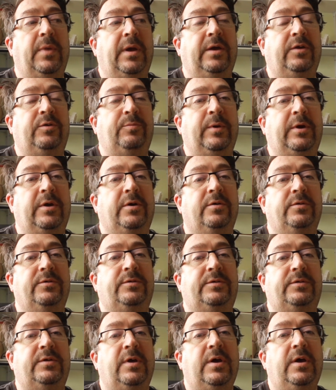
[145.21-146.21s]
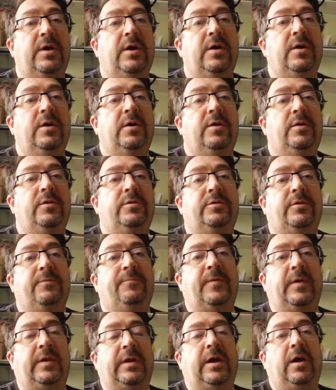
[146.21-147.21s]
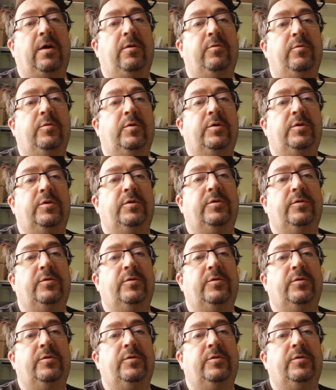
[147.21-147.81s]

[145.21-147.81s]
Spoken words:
is because the video